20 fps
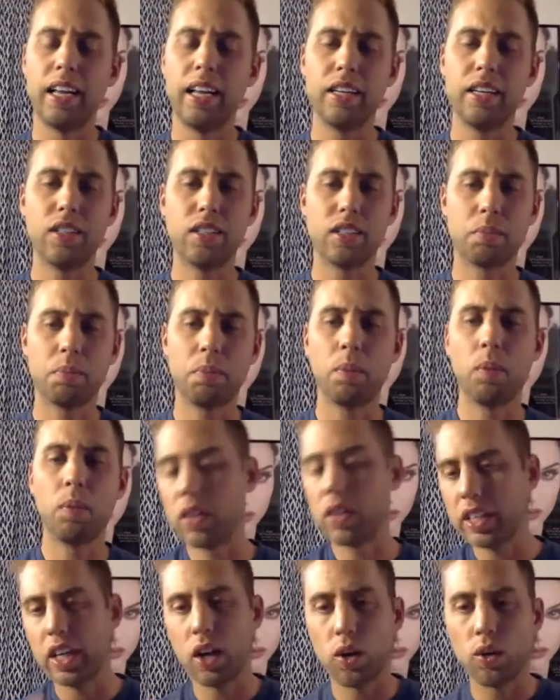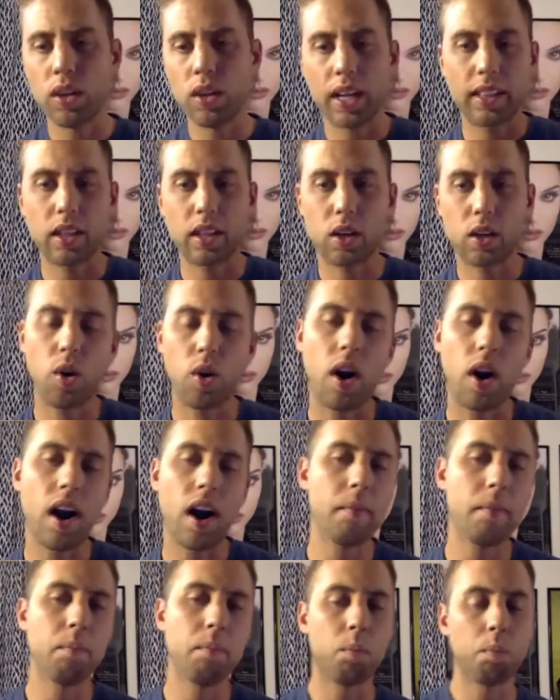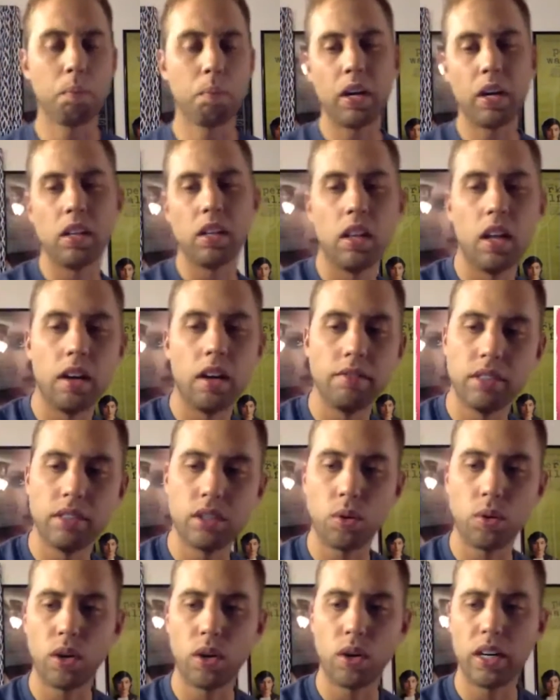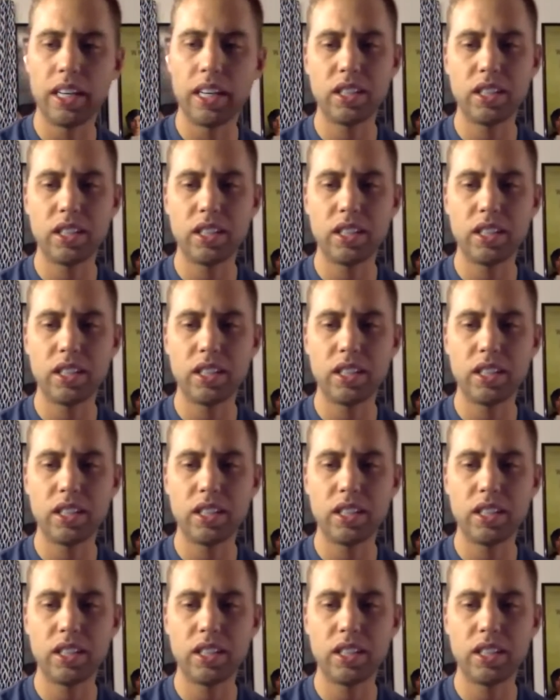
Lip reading: just, well, you know, like the crime, but a love story.